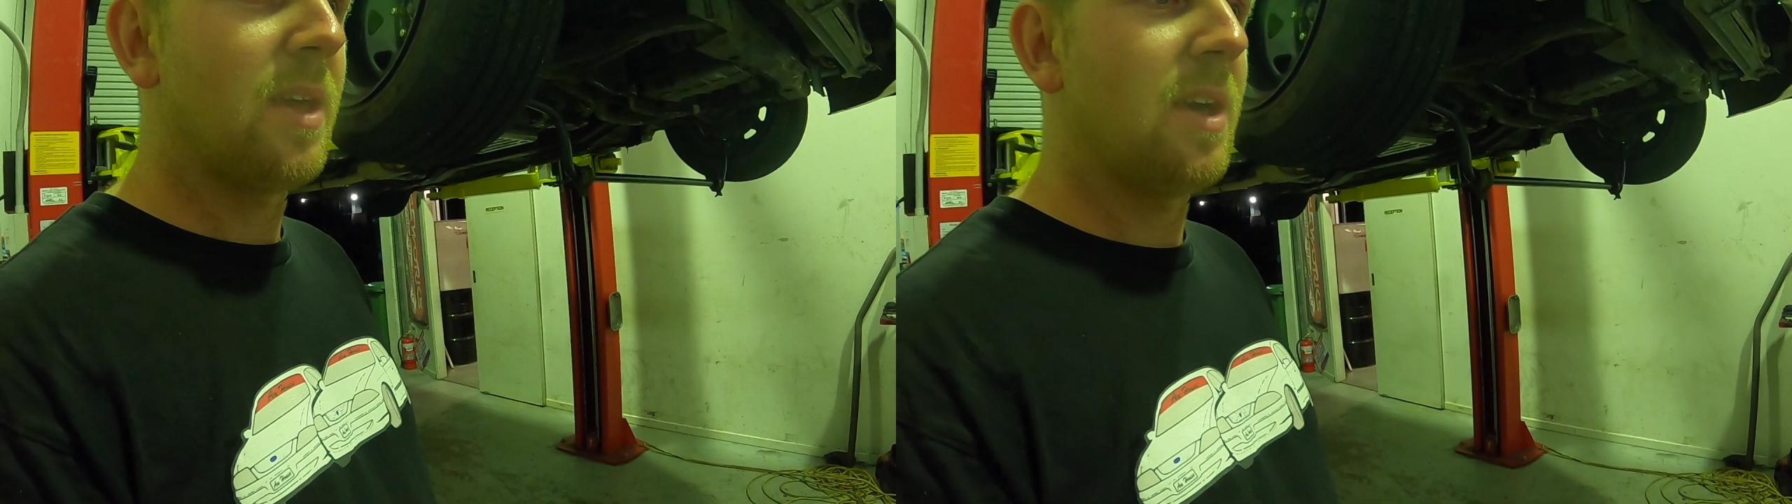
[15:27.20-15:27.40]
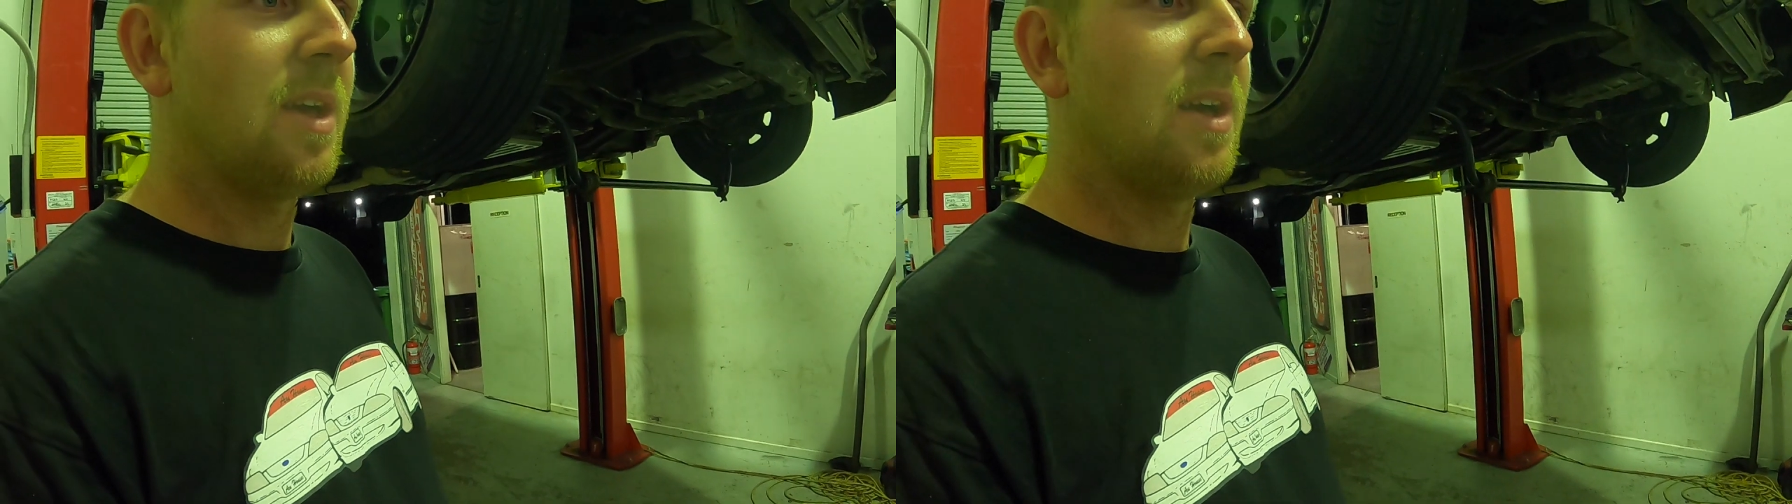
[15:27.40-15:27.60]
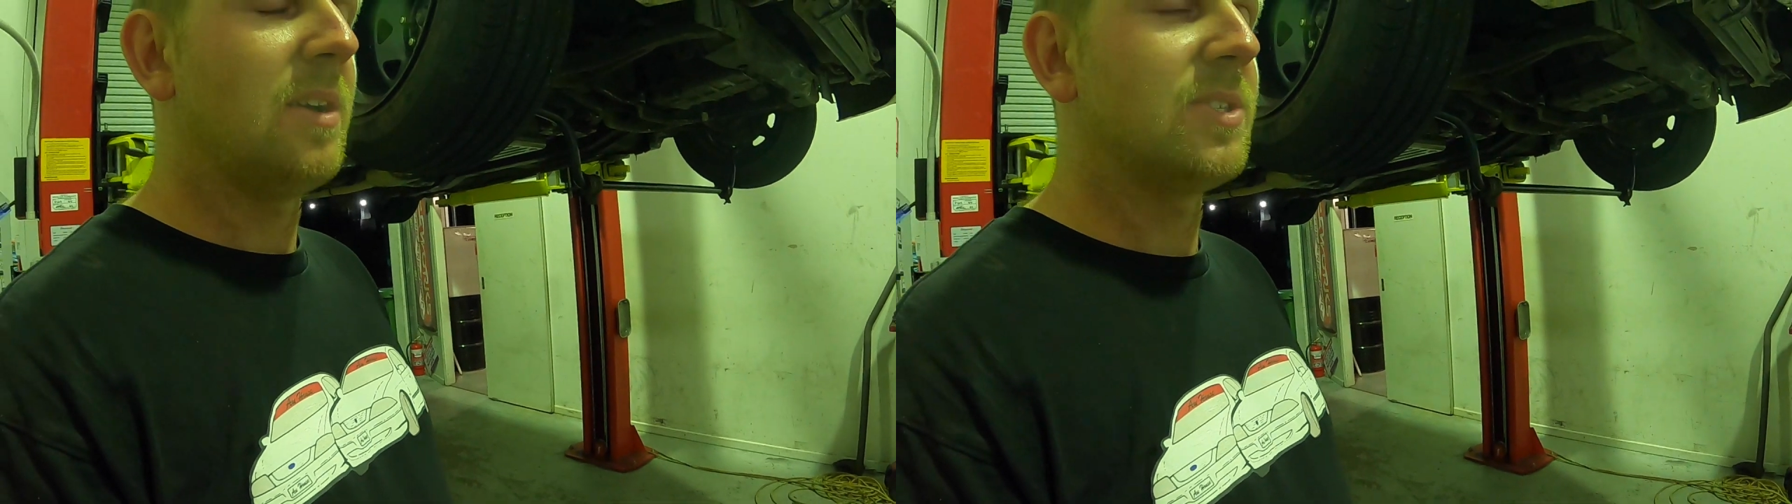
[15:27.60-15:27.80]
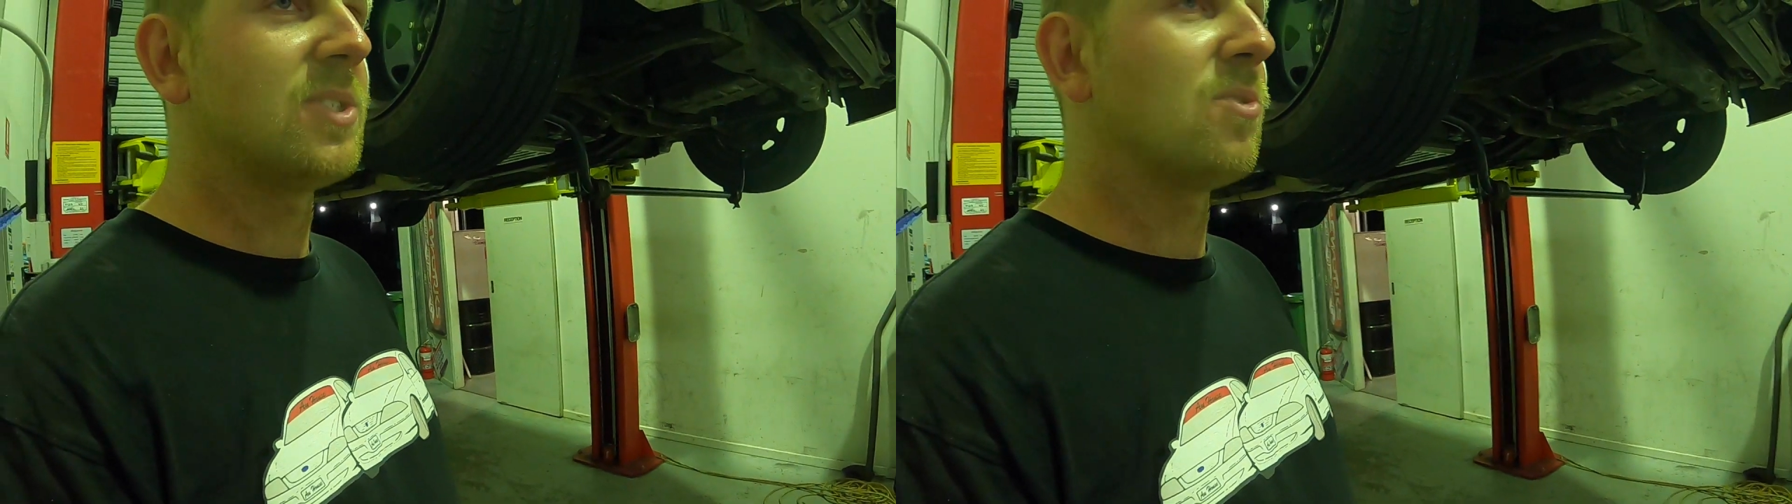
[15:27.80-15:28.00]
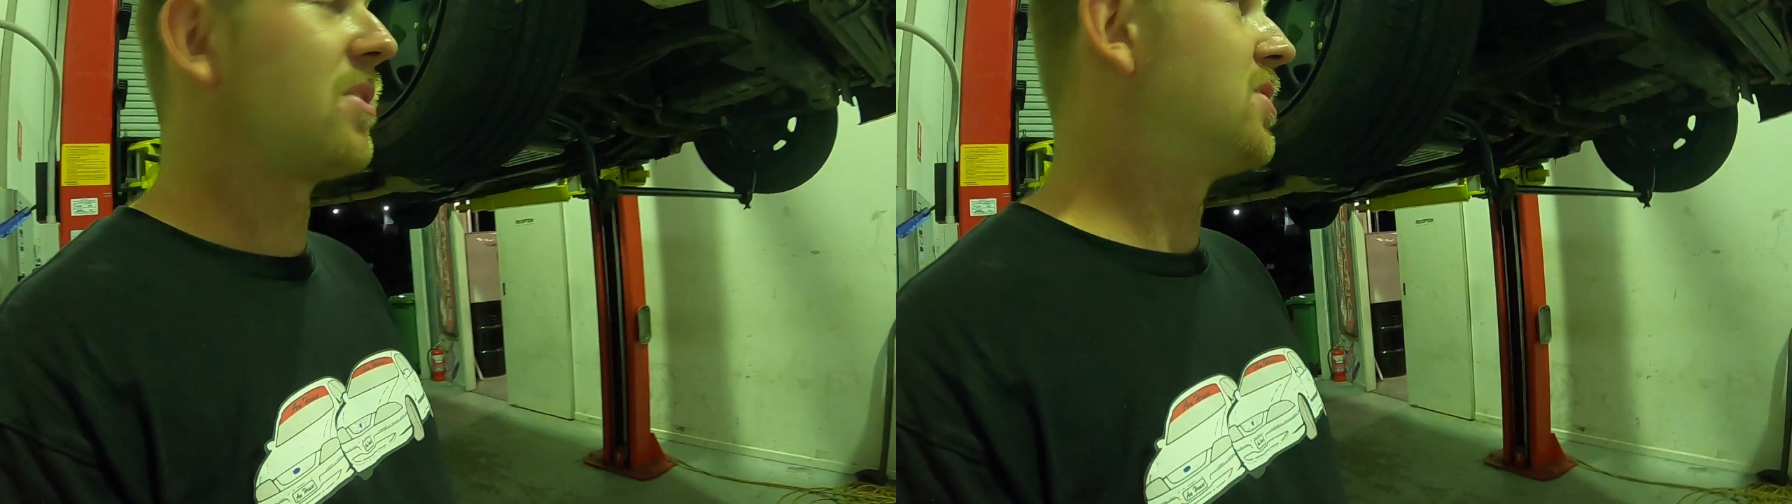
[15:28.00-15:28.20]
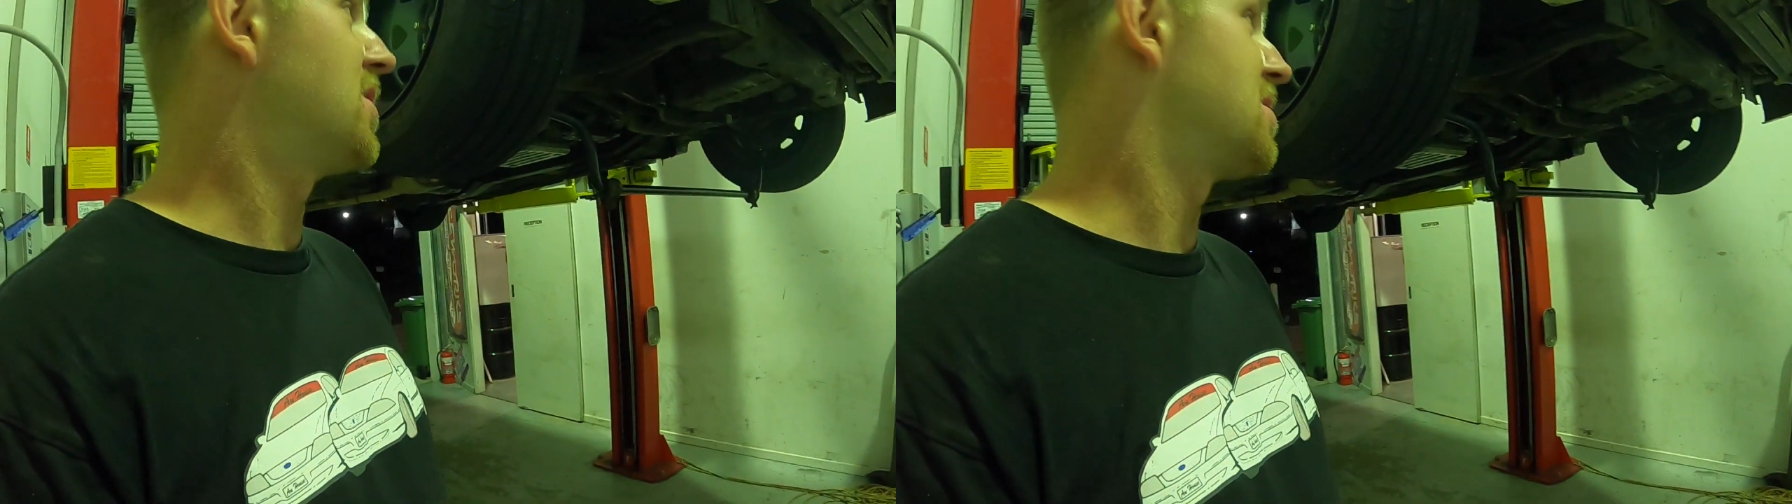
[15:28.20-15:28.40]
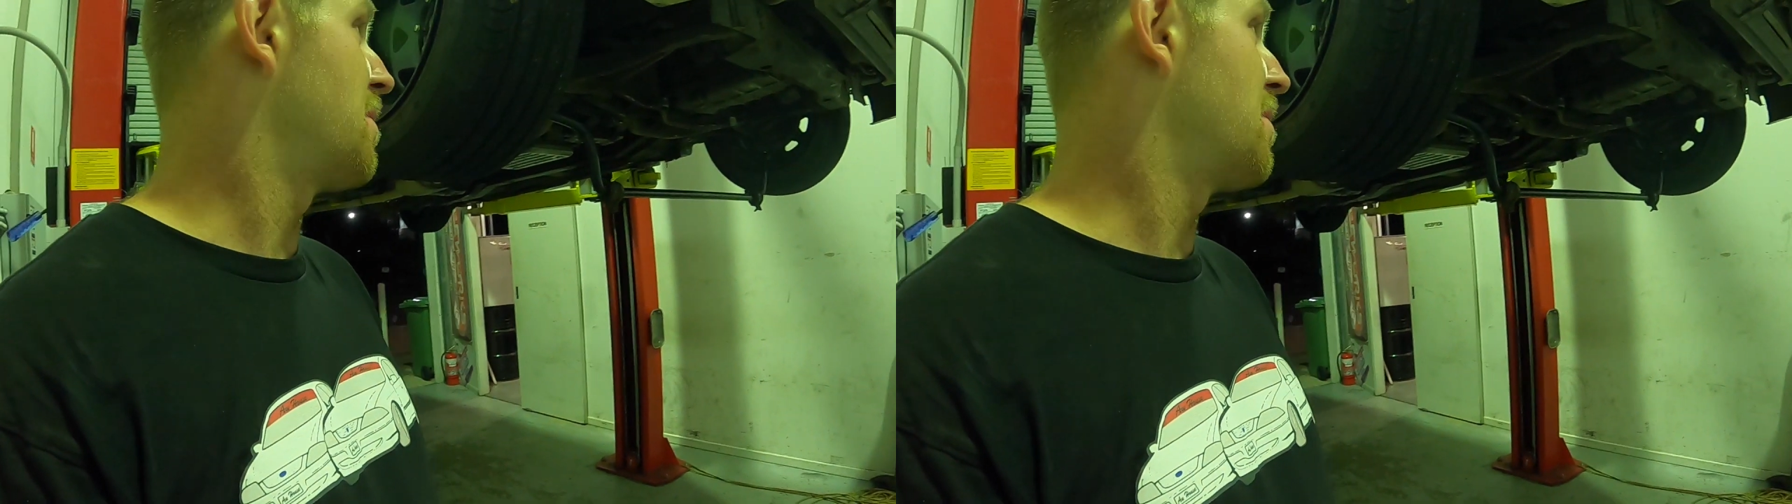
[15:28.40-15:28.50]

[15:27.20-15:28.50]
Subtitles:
I was just talking to Jesse